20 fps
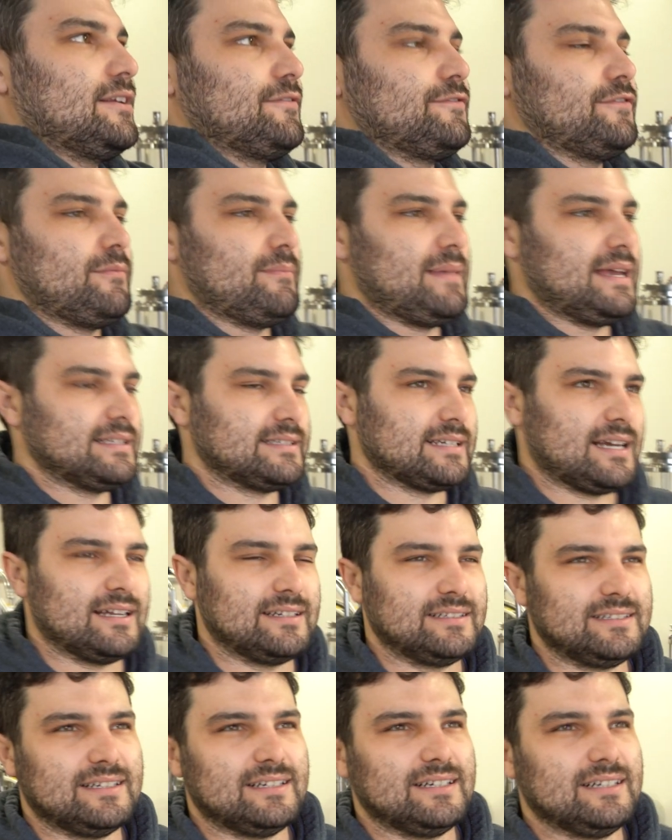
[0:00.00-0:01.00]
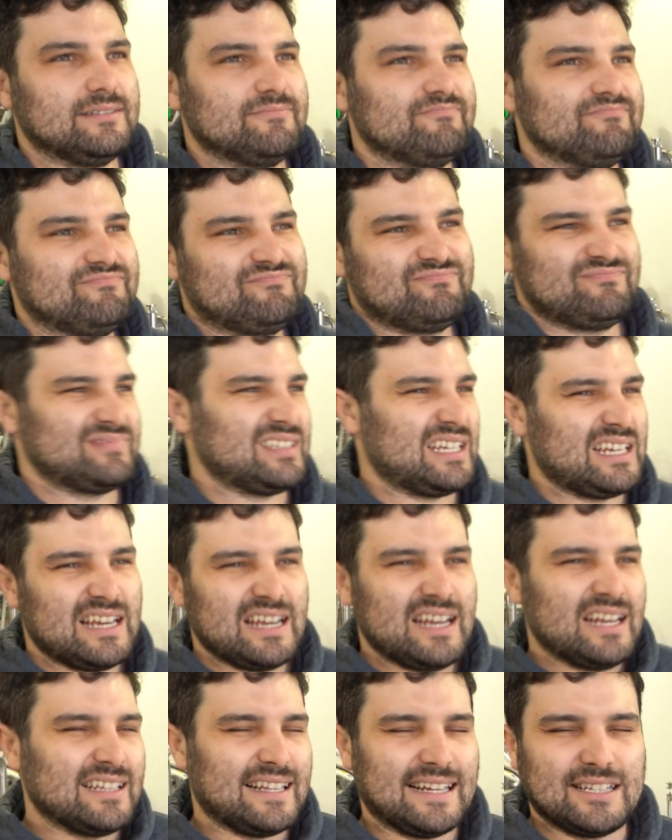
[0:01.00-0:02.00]
it ferment under
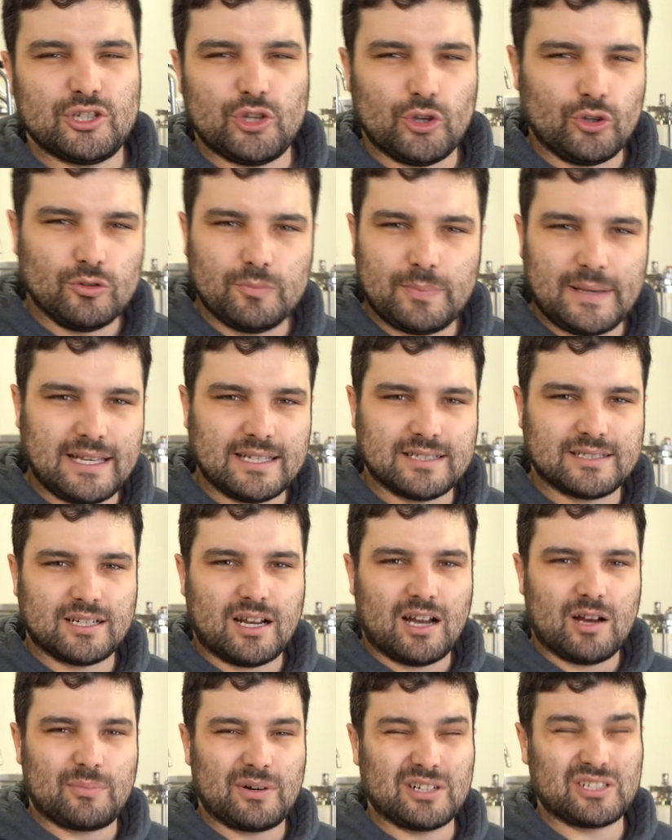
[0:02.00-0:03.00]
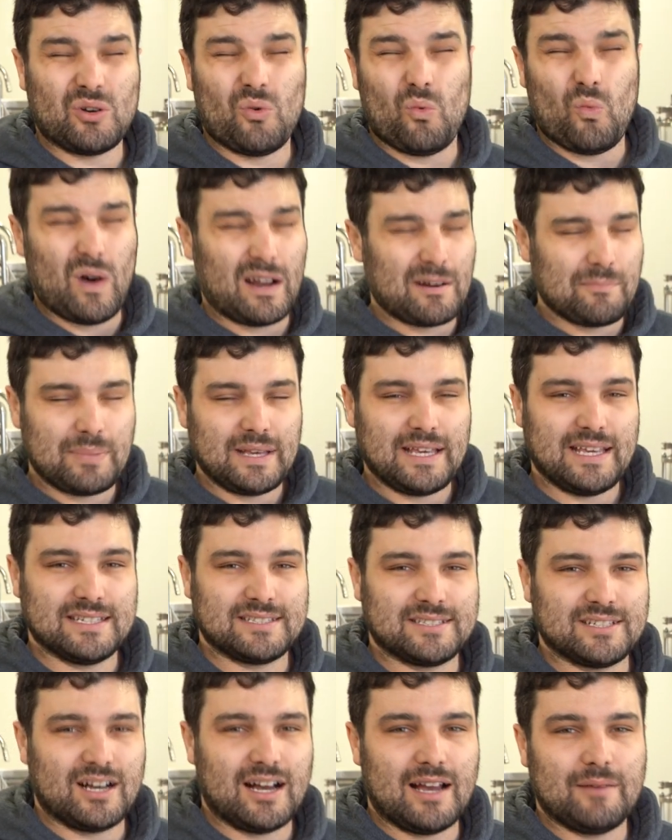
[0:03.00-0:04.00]
like 2 PSI pressure, 1
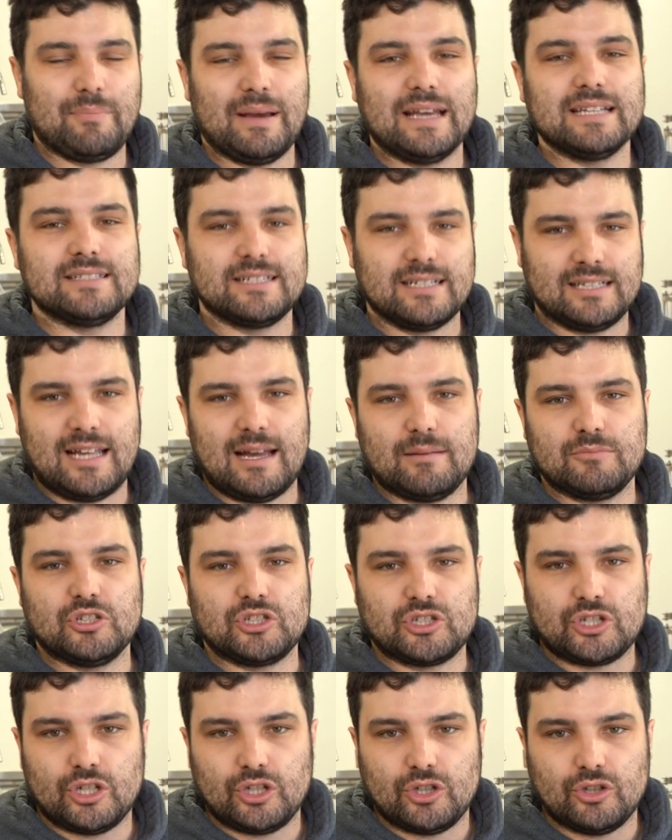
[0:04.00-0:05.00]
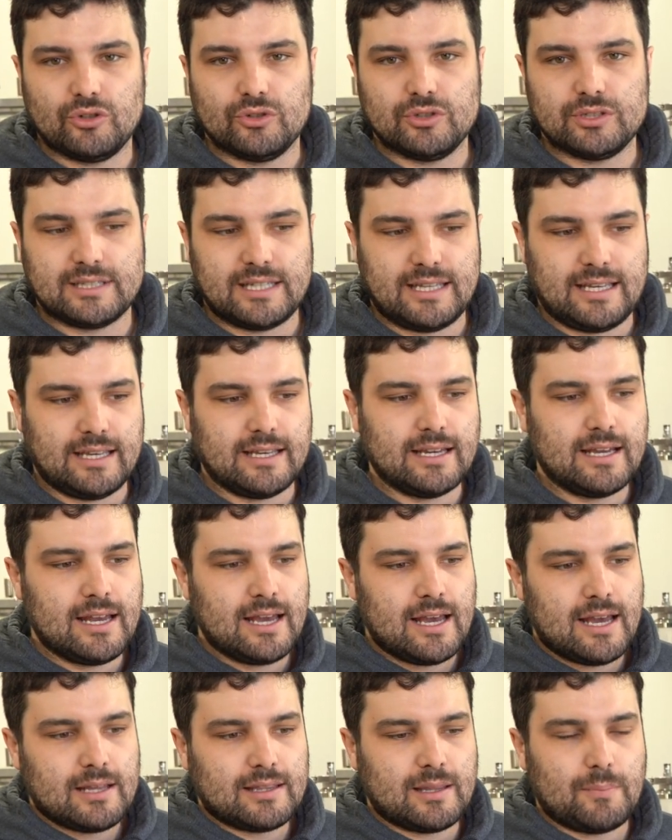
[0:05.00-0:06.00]
PSI. Basically, I'm just gonna use the
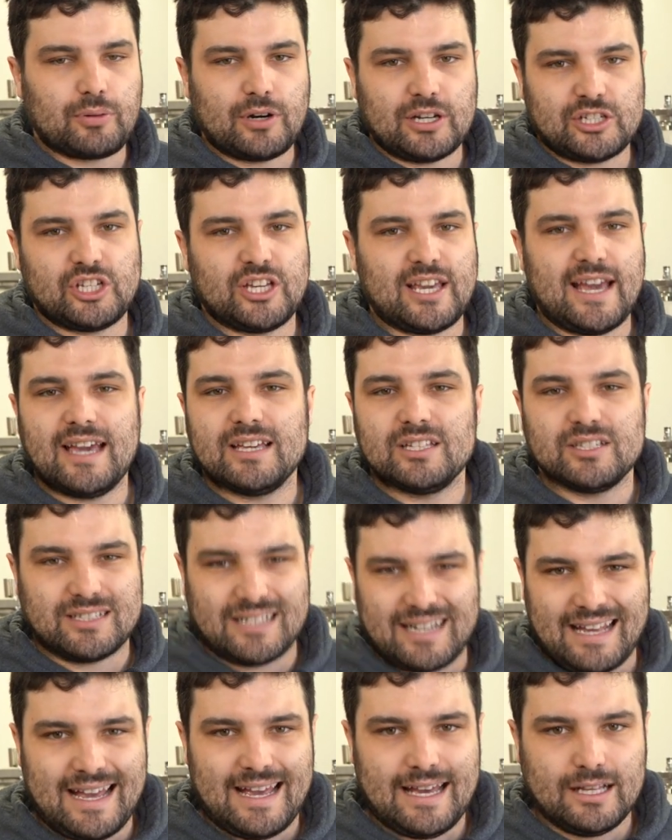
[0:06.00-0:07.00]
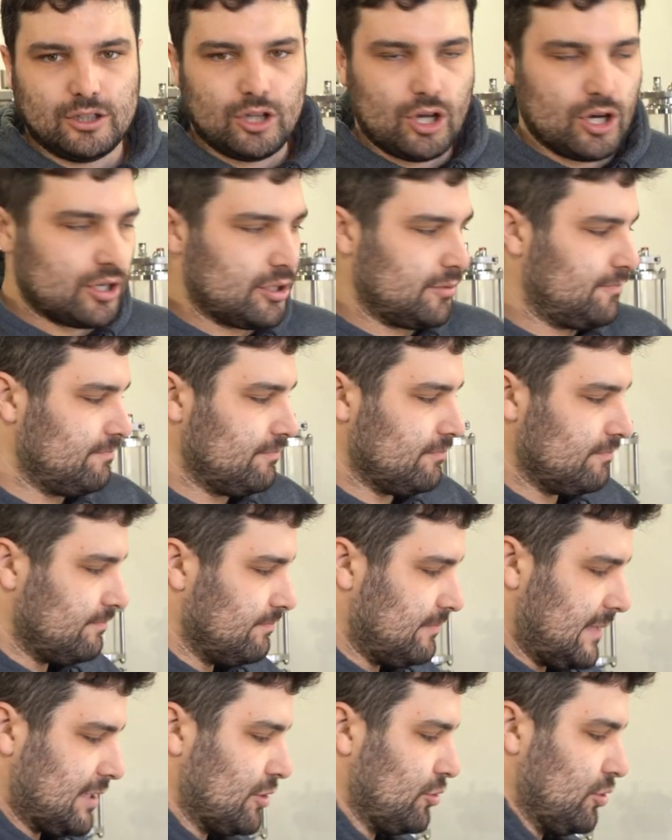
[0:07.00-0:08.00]
pressure gauge as an airlock.
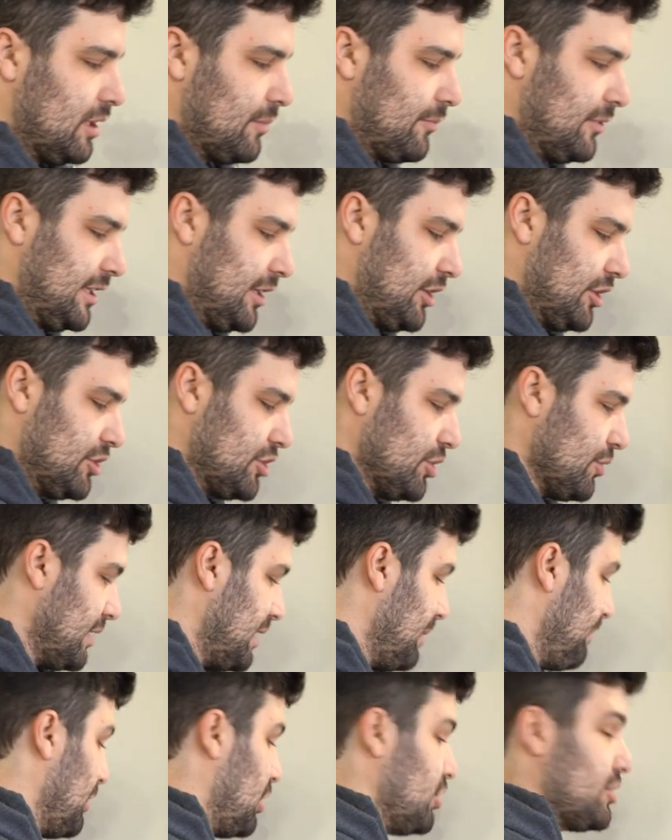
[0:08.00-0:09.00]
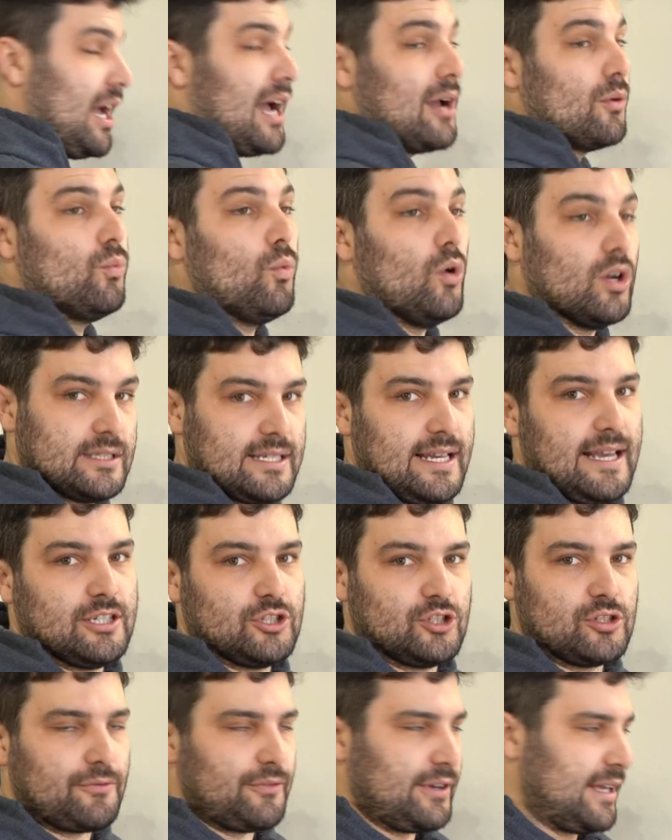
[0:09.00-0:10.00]
That's all I'm really gonna do with it because I want
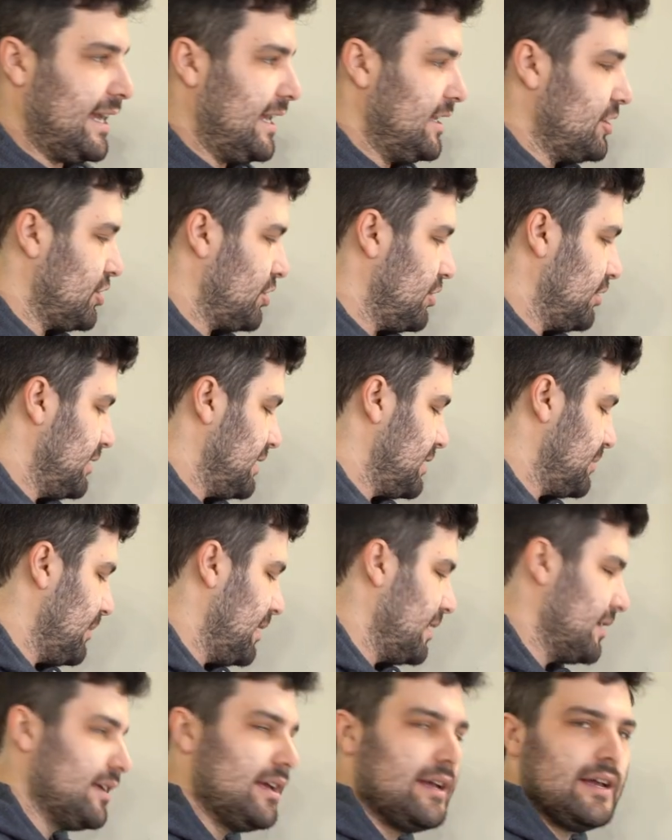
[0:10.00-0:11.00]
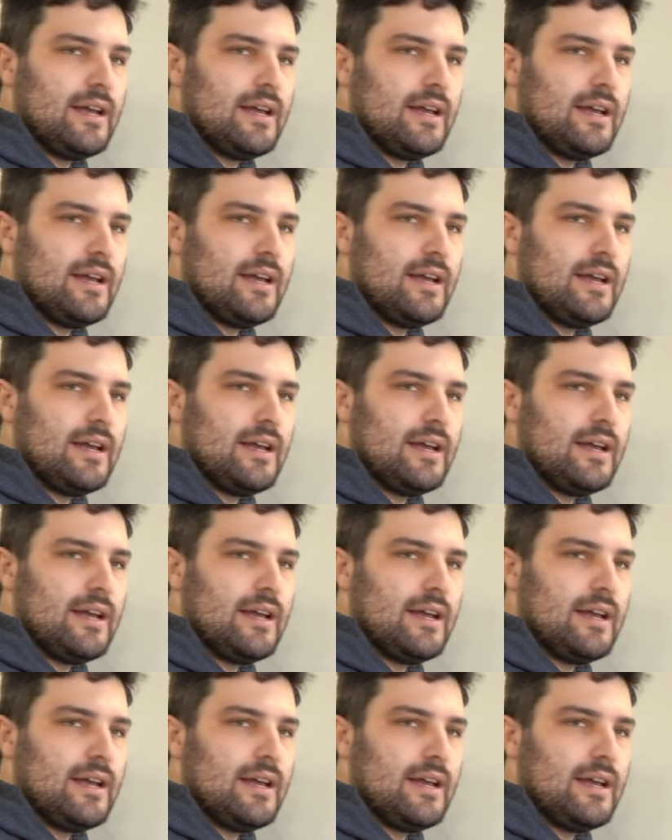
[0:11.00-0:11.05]
esterification on this one.